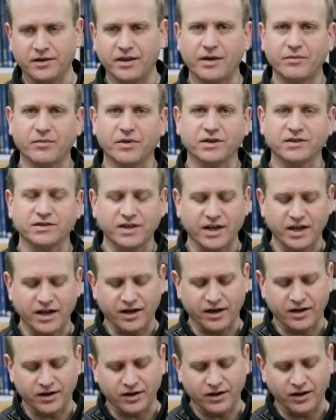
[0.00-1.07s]
that might snag
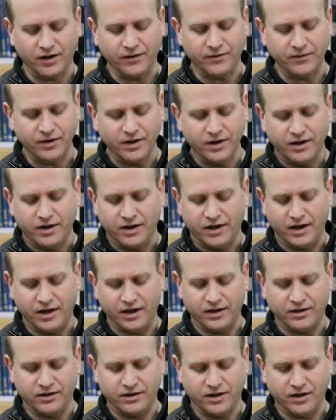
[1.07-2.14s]
on a glove
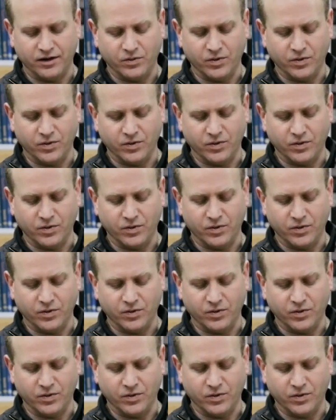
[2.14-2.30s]
and uh,